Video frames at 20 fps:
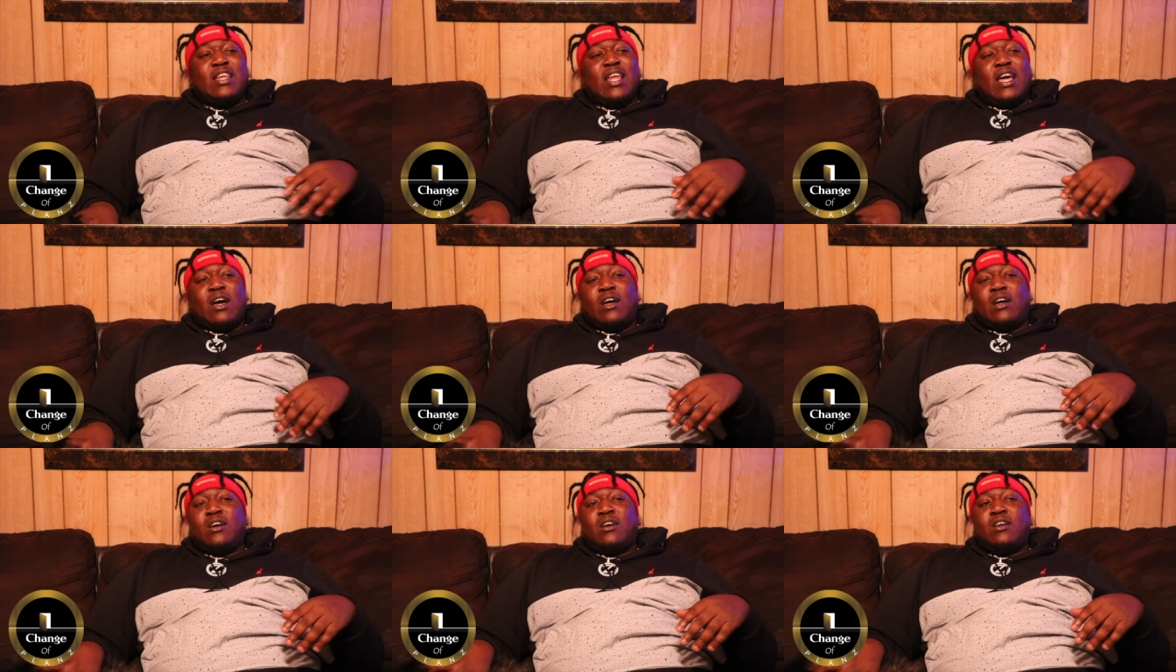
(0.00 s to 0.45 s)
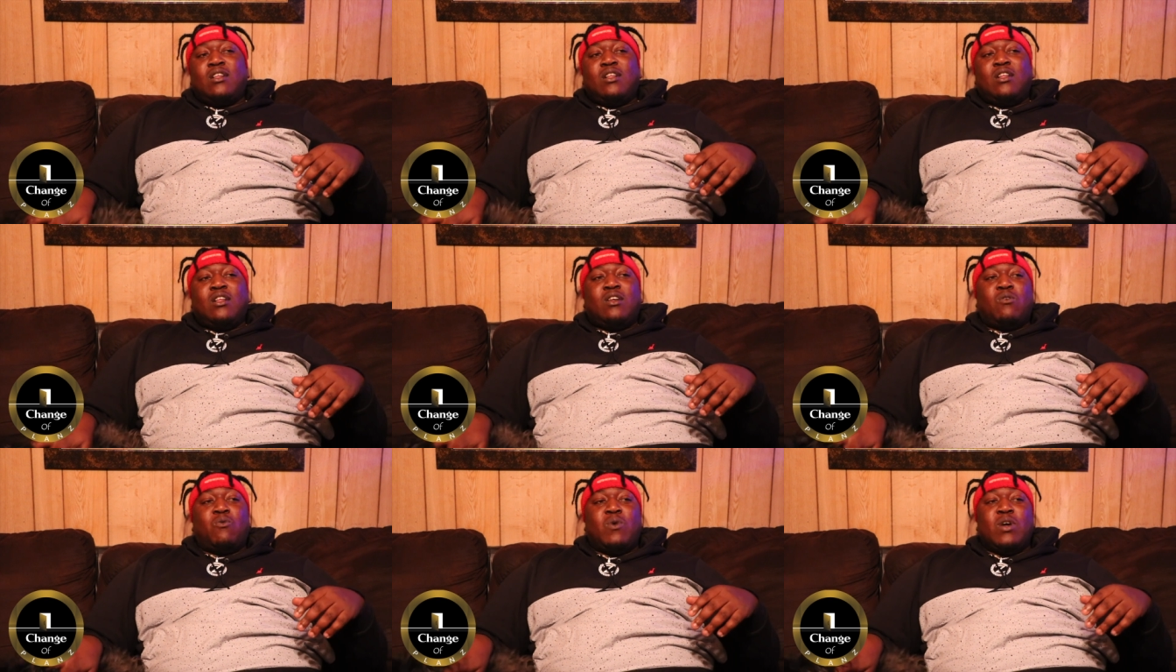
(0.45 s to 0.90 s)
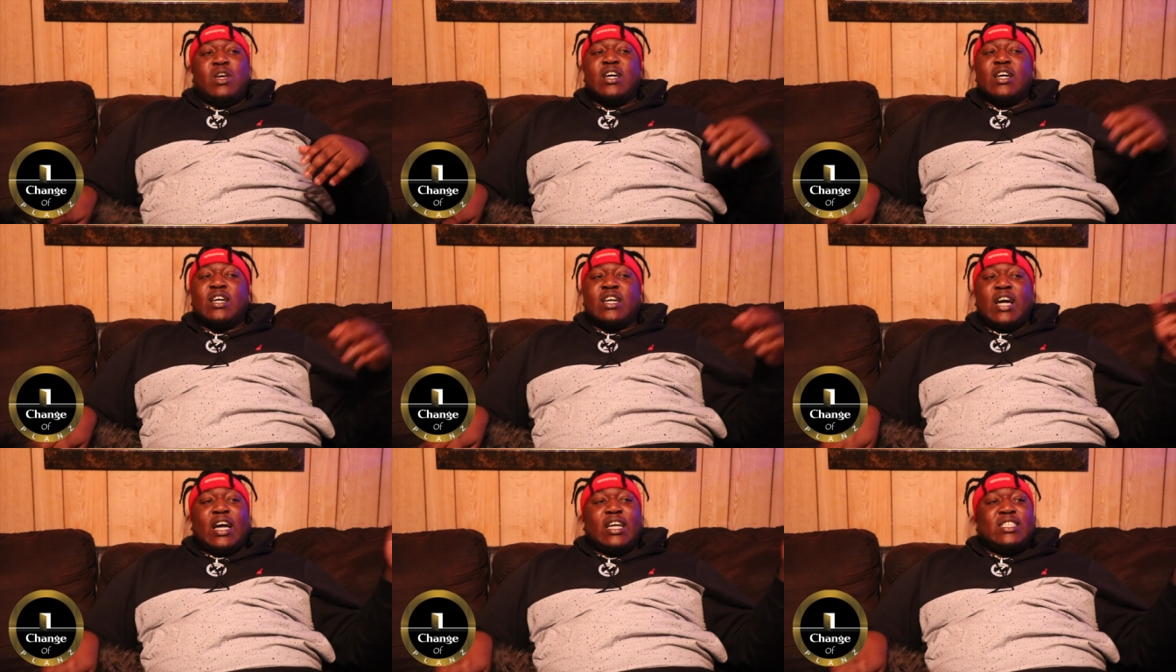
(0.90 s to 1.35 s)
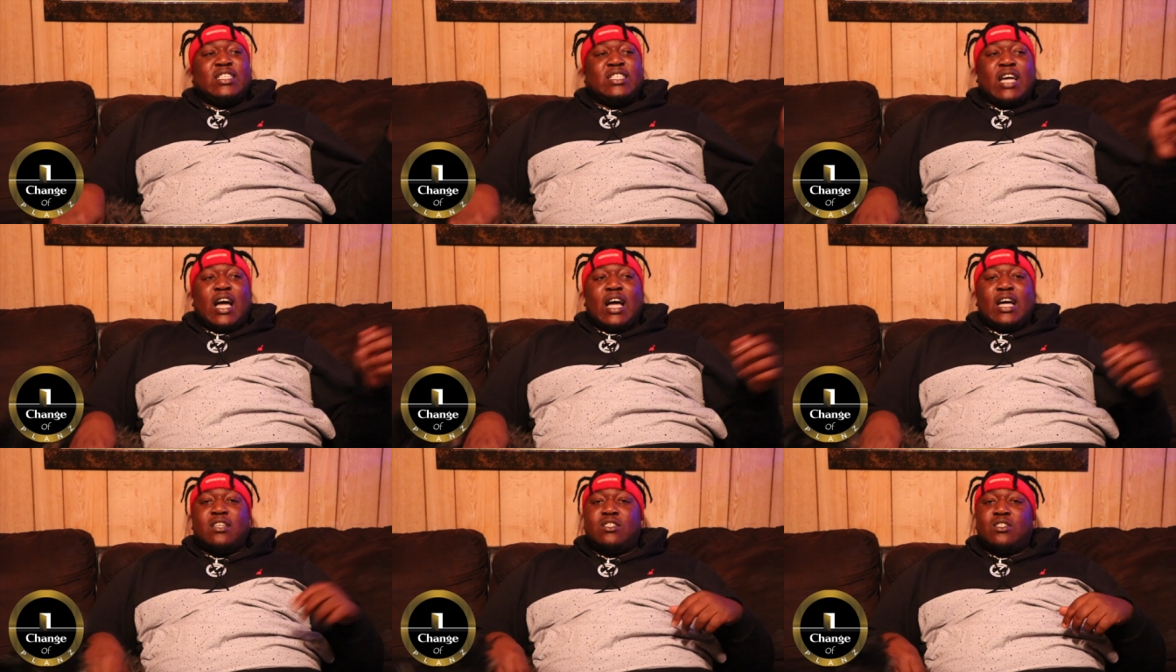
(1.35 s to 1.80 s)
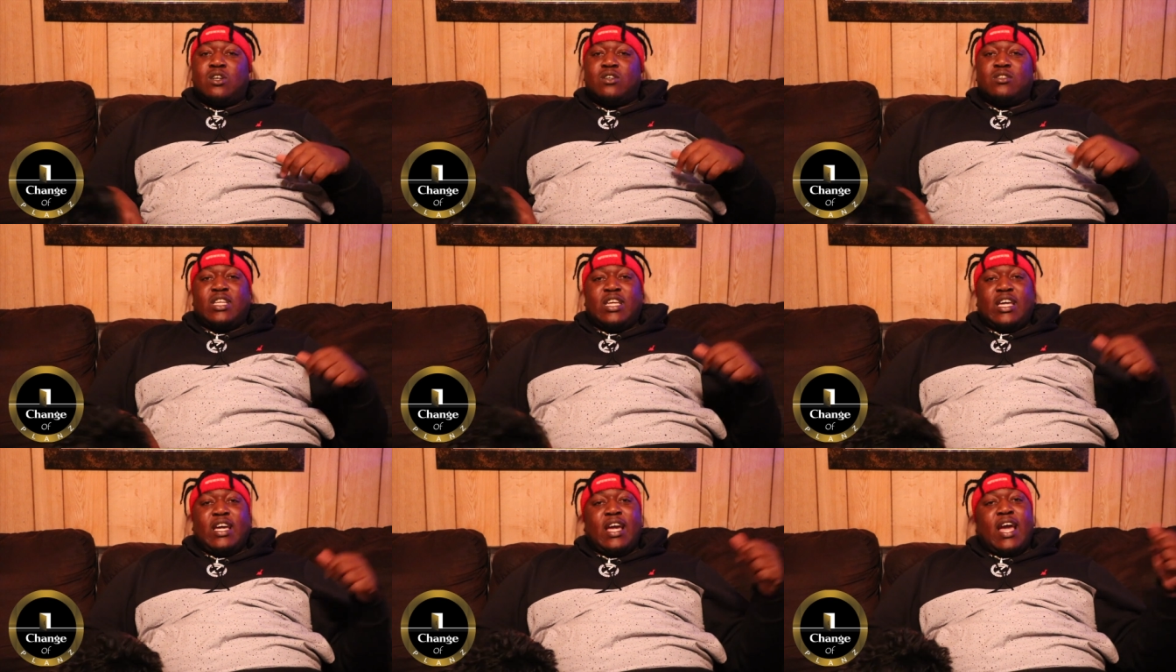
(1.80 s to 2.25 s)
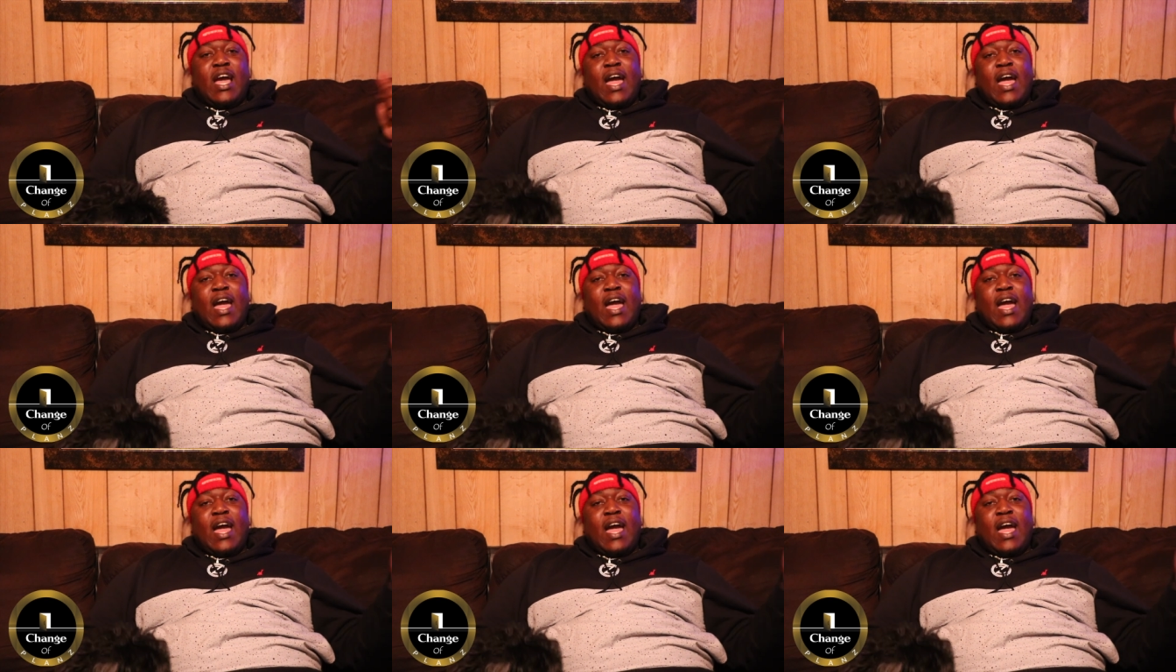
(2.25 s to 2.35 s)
Now, we hear gunshots, you know what I'm saying?